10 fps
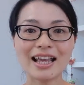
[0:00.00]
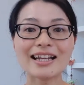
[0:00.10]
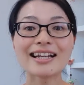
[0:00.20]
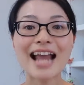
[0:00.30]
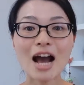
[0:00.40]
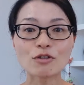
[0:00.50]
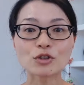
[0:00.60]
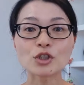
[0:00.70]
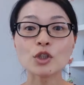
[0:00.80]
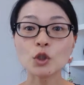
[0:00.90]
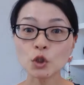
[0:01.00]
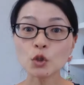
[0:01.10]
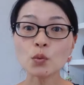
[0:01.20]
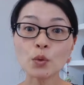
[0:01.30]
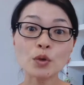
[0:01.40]
and announce
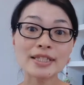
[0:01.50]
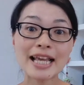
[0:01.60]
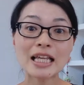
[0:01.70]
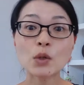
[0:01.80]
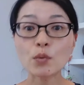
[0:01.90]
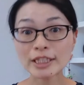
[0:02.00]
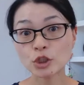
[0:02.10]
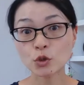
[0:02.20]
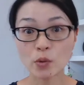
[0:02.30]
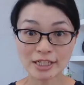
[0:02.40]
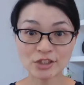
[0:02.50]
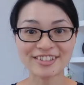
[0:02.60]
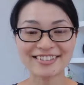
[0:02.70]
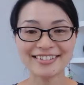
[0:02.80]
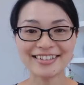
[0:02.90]
who will take which
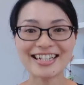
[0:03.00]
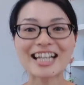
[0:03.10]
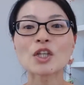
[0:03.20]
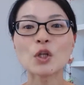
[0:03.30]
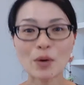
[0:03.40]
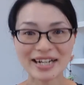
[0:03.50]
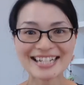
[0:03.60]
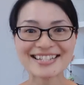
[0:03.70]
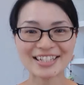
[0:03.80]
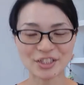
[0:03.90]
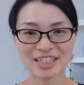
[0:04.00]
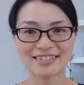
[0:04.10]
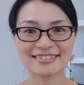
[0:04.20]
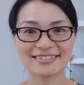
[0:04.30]
question in a Q&A session.